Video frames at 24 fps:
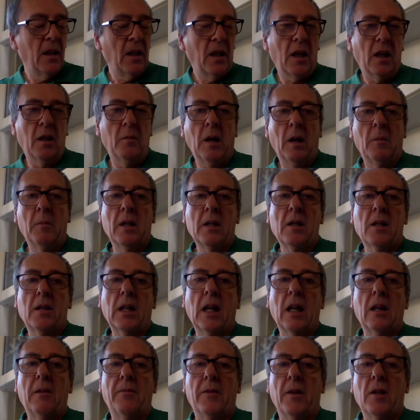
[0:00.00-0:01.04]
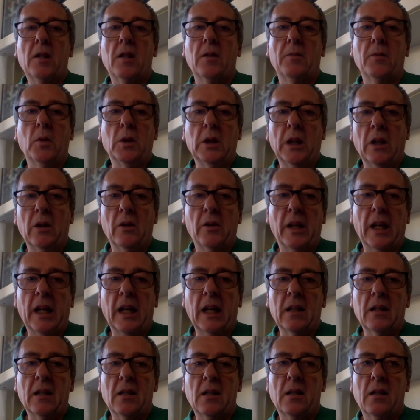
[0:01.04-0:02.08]
I must say first of all though
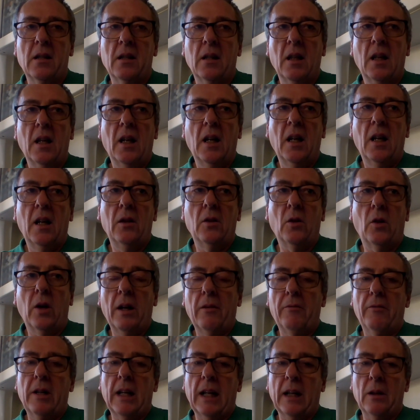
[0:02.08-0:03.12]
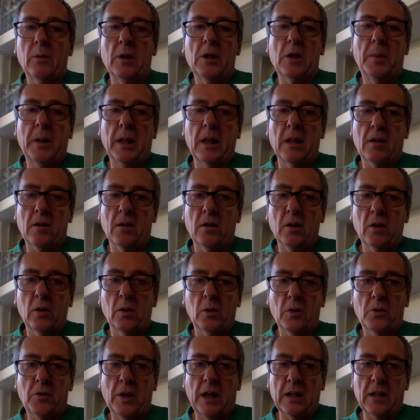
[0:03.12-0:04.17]
that not every language appears on
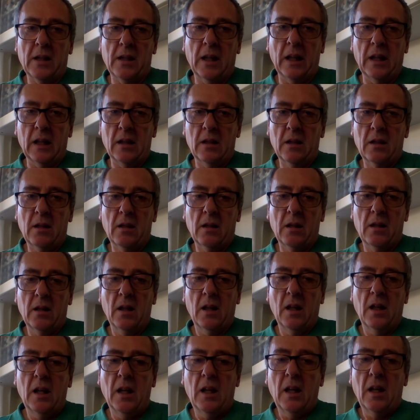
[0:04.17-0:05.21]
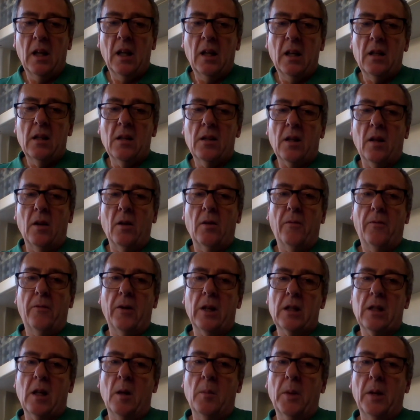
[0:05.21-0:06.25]
Google Translate. So for
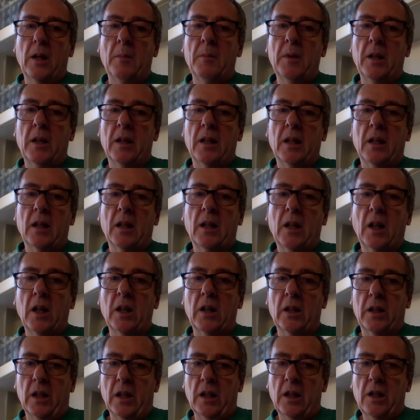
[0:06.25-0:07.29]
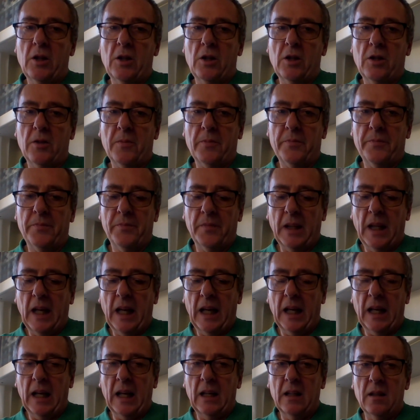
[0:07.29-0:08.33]
example, I'm learning Kurdish,
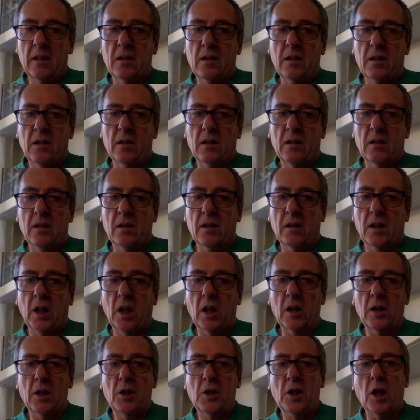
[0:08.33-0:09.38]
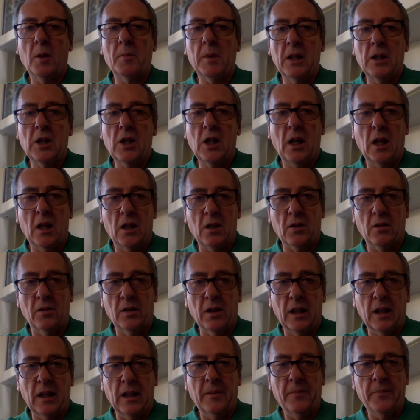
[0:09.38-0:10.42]
and Kurdish Kurmanji is on
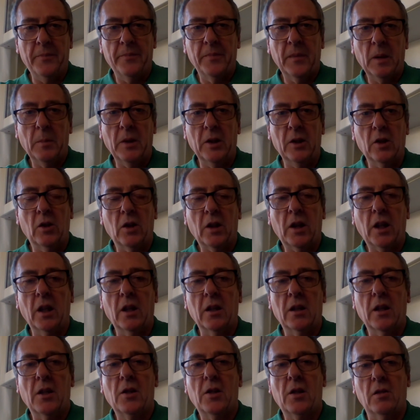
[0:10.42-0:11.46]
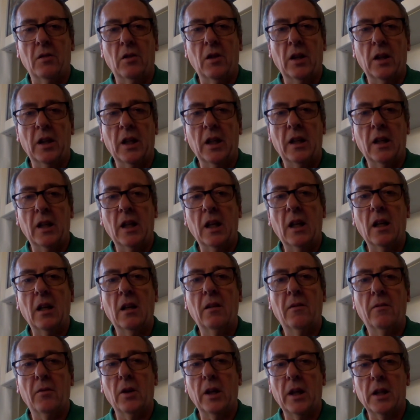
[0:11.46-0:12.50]
there, but not Kurdish Sorani, the
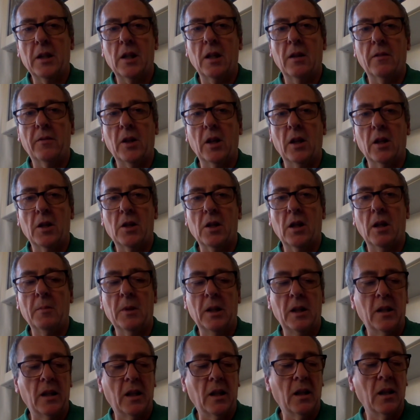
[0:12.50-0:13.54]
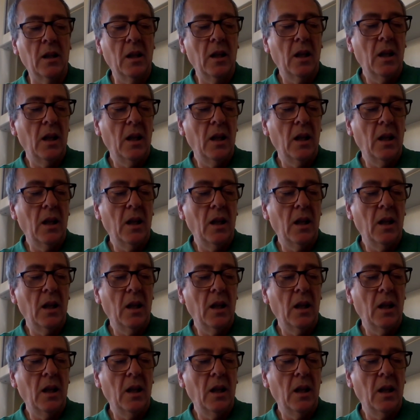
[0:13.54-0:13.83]
variety of Kurdish I'm learning.